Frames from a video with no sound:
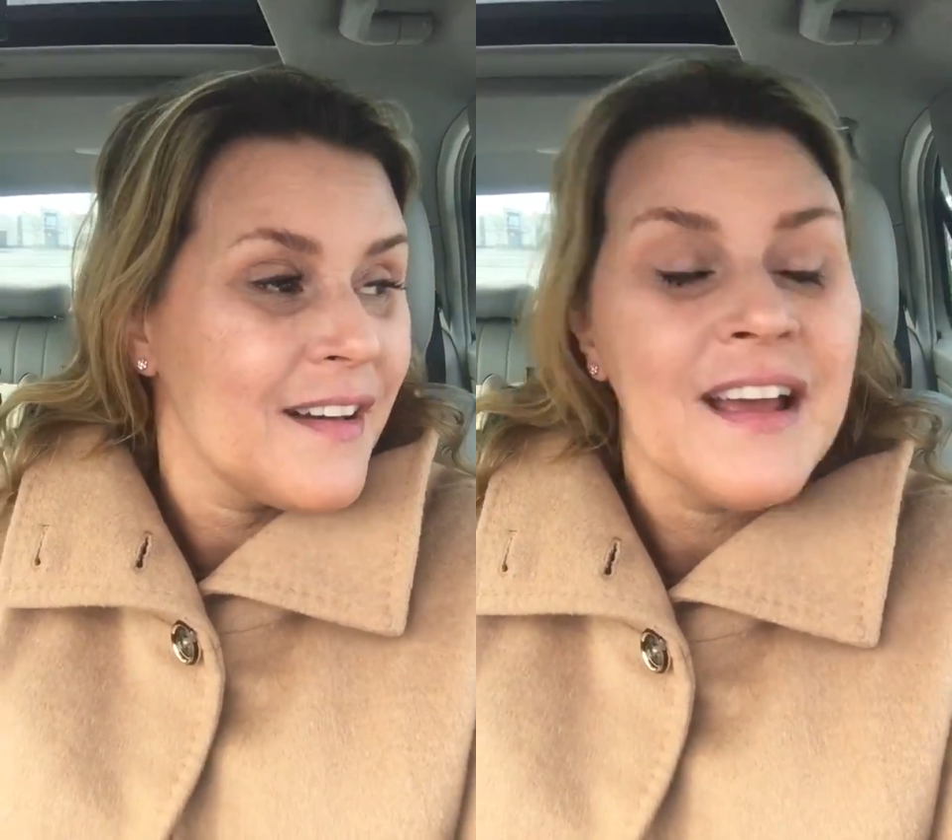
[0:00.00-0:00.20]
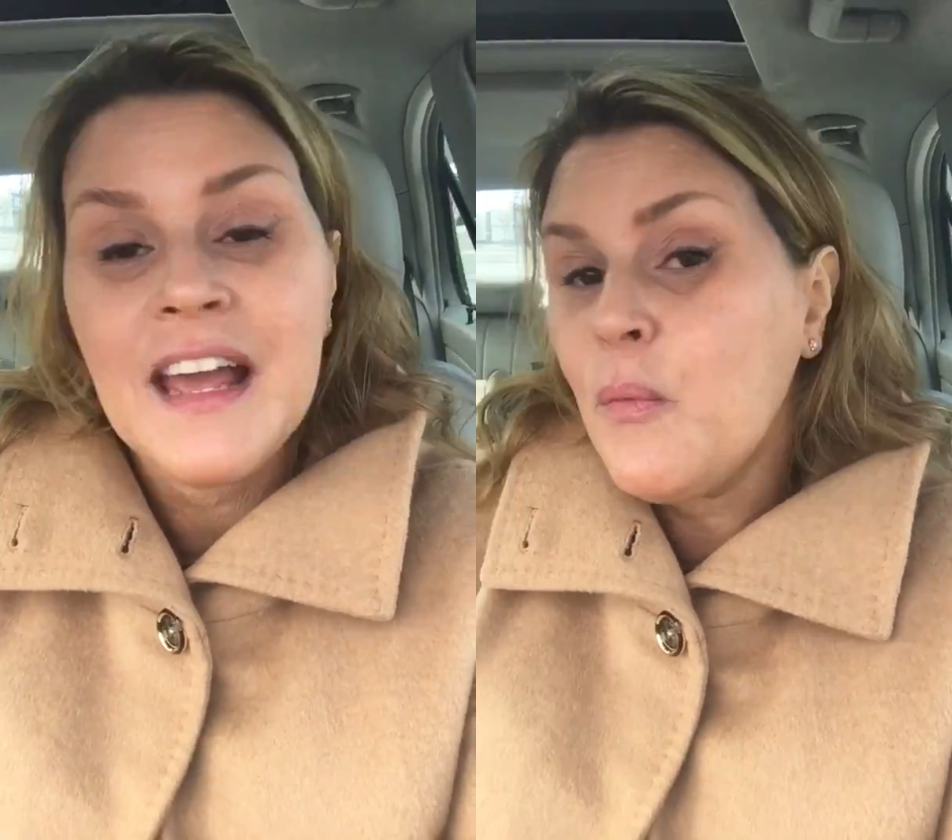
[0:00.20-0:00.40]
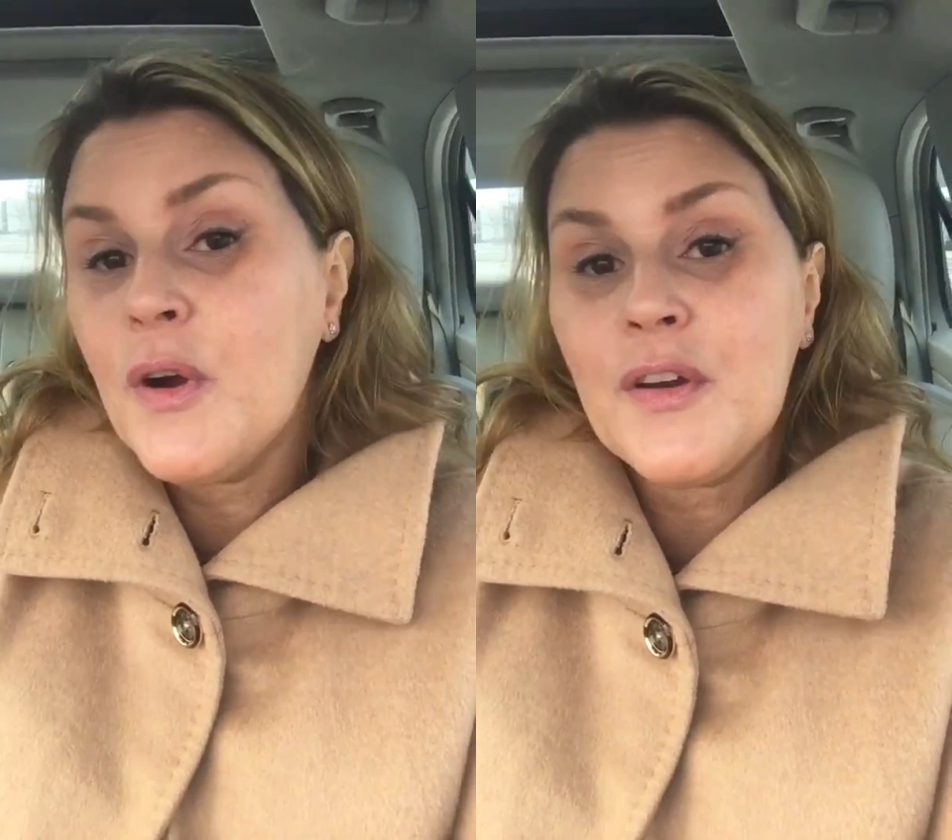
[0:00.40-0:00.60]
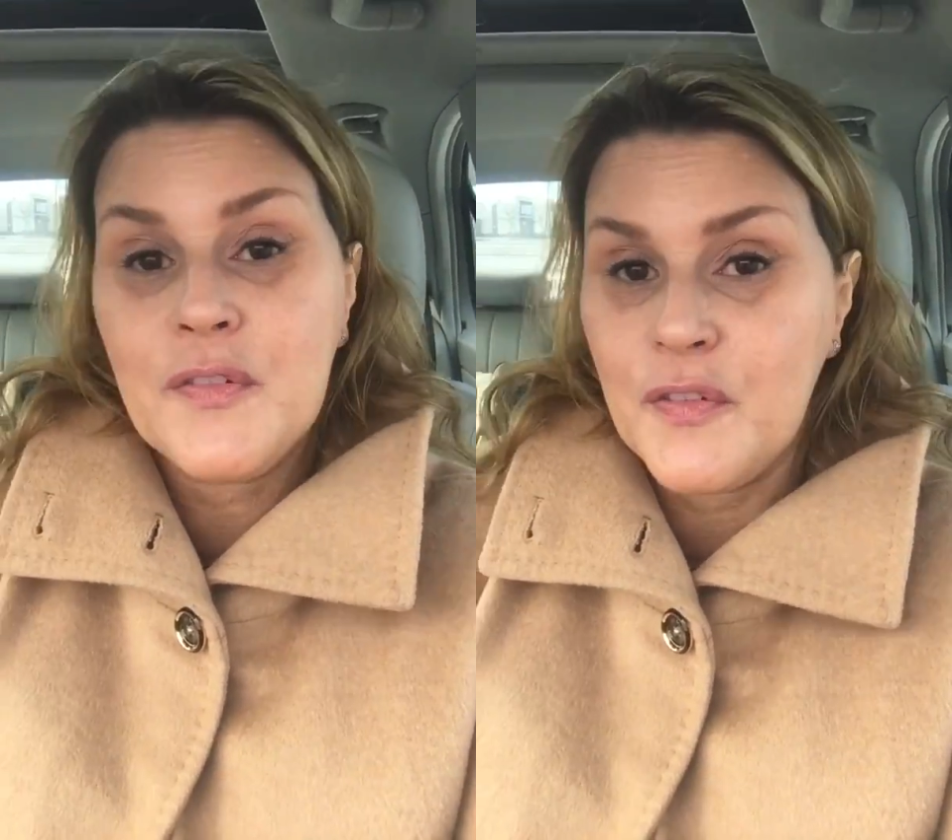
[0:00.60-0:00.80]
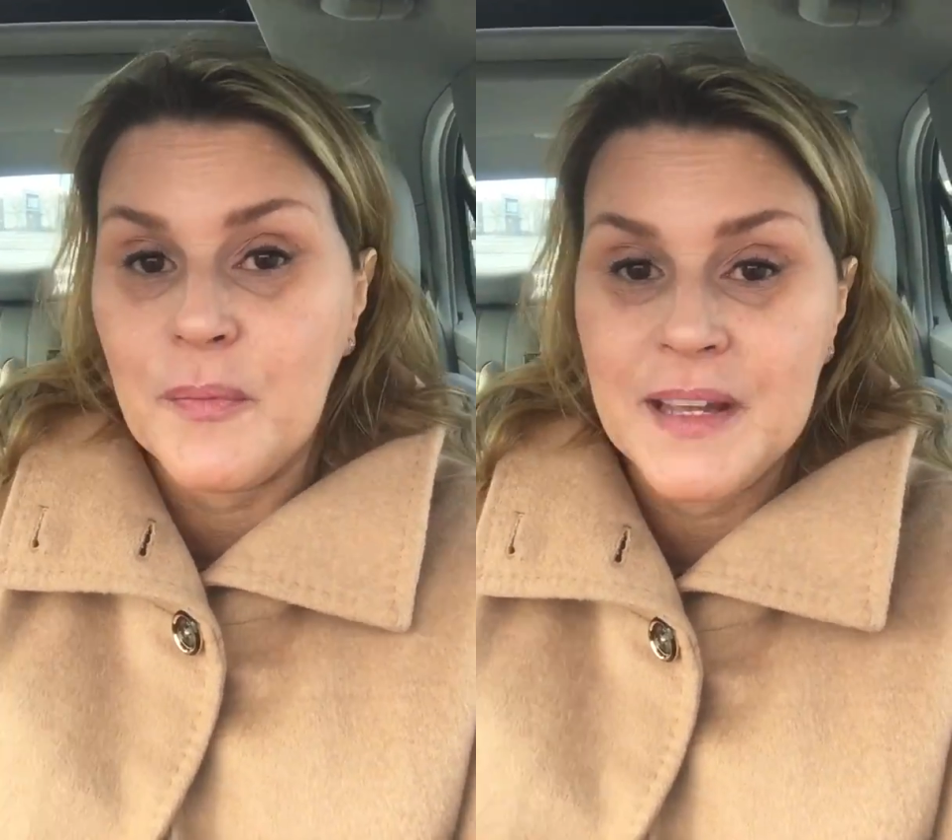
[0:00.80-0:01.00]
It worked
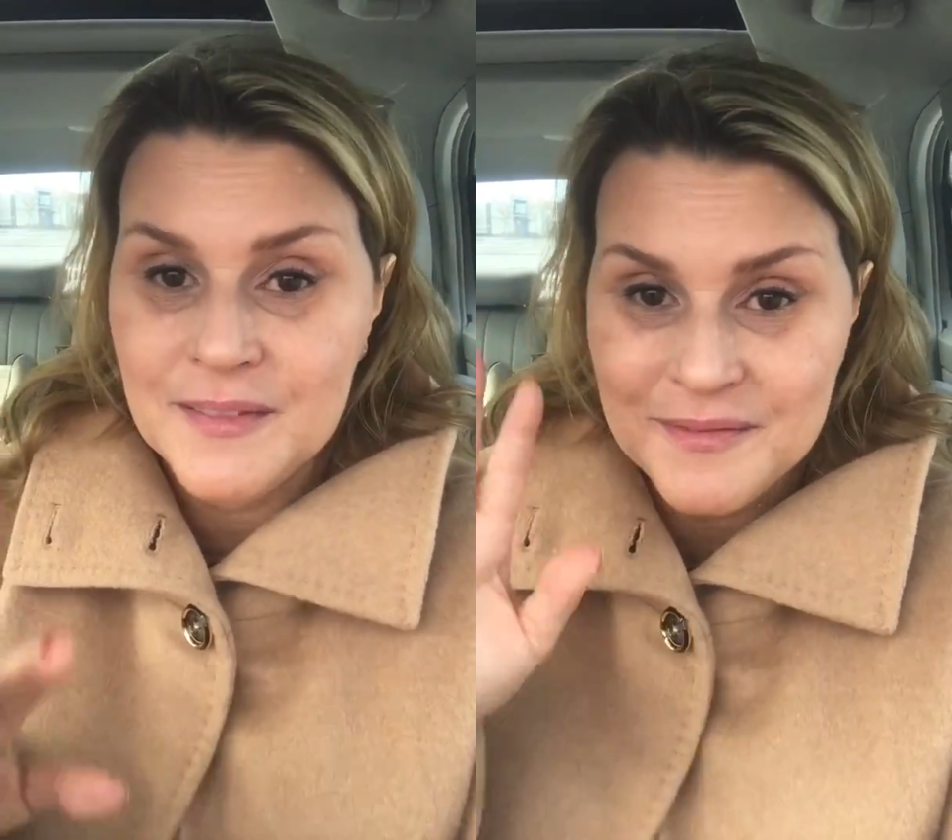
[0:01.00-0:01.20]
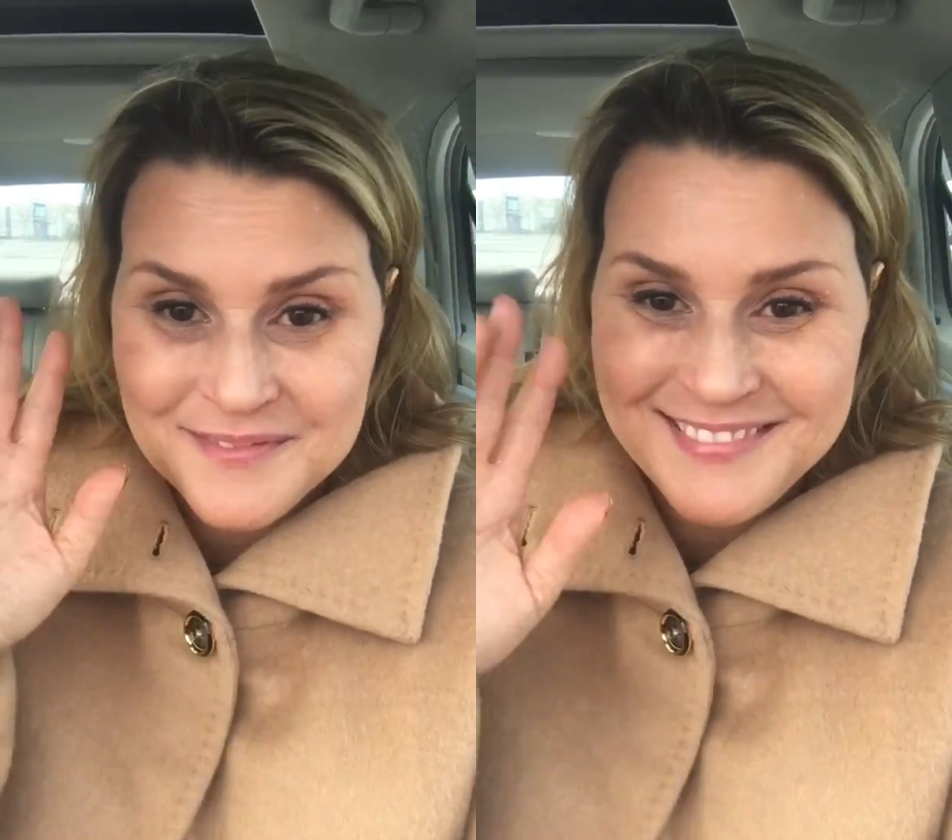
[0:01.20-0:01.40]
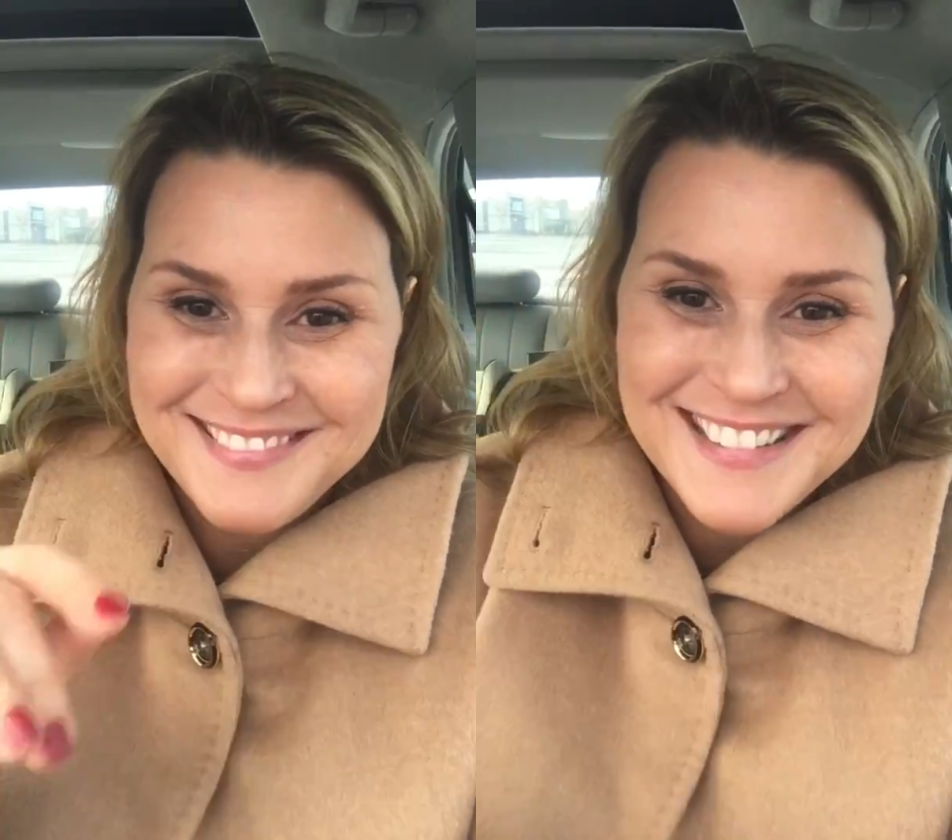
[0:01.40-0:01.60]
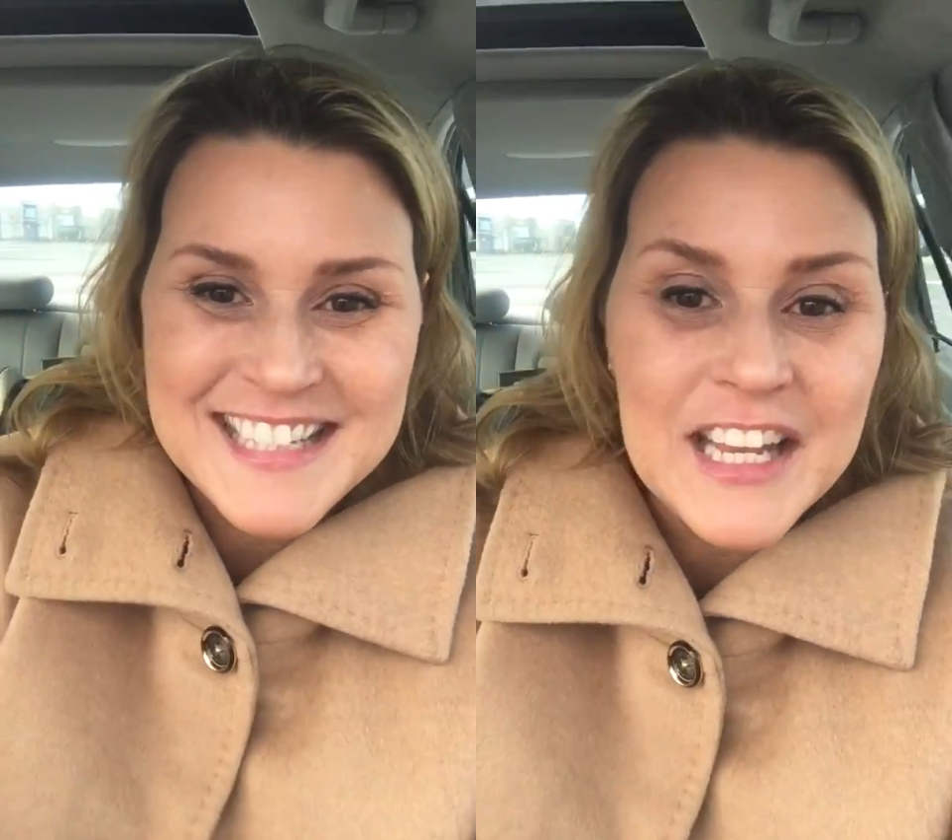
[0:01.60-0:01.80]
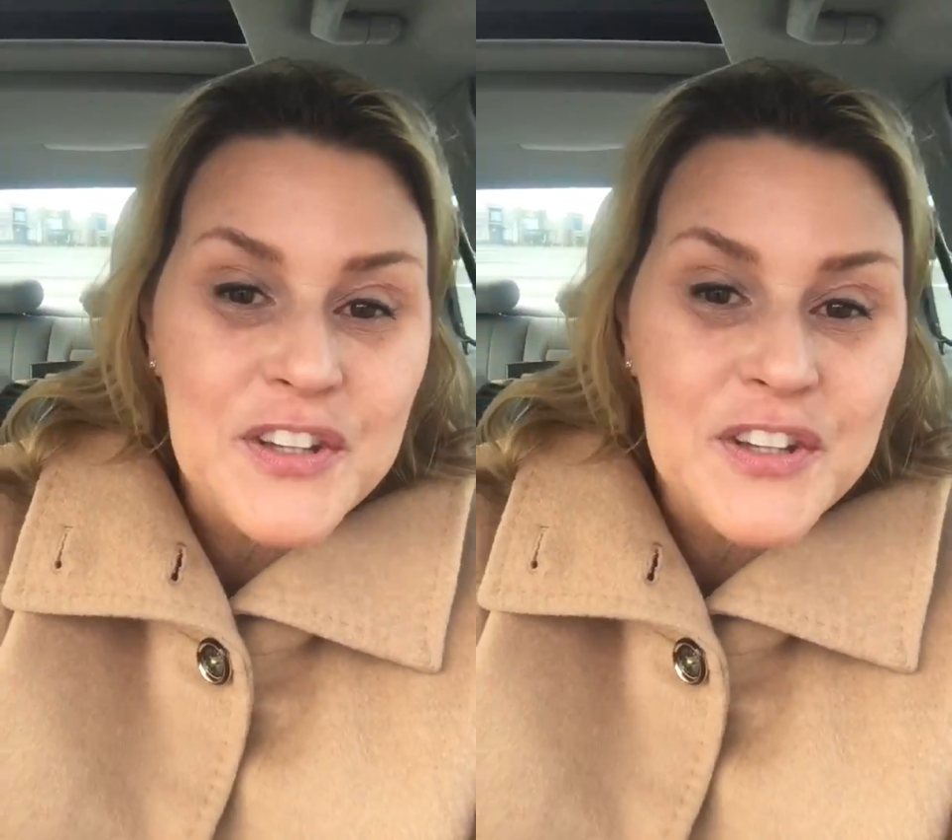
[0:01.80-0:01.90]
for me. Stay